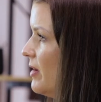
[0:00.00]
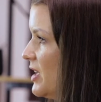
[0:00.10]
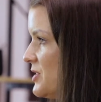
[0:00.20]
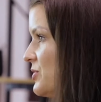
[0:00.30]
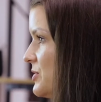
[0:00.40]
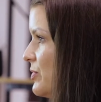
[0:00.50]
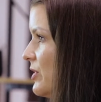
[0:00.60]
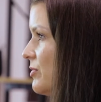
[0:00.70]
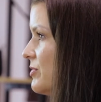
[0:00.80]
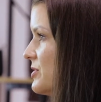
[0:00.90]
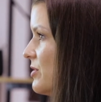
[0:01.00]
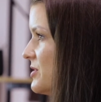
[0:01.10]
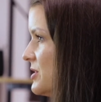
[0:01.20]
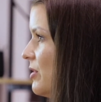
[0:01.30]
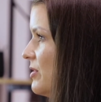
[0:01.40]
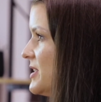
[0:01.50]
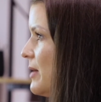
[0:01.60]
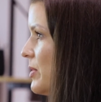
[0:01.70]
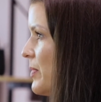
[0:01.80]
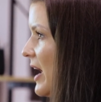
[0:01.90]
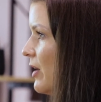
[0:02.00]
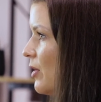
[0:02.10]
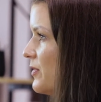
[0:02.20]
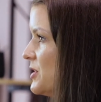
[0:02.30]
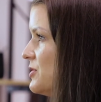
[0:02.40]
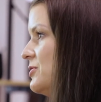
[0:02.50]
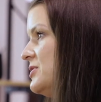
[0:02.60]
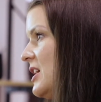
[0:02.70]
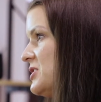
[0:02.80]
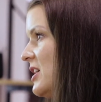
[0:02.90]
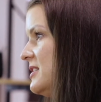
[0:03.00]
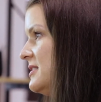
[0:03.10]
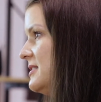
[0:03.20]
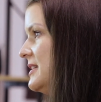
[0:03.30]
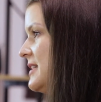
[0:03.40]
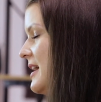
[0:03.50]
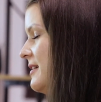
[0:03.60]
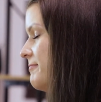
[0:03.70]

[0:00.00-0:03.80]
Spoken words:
I saw some pretty good results, so I was able to back it off to 2 sachets a day.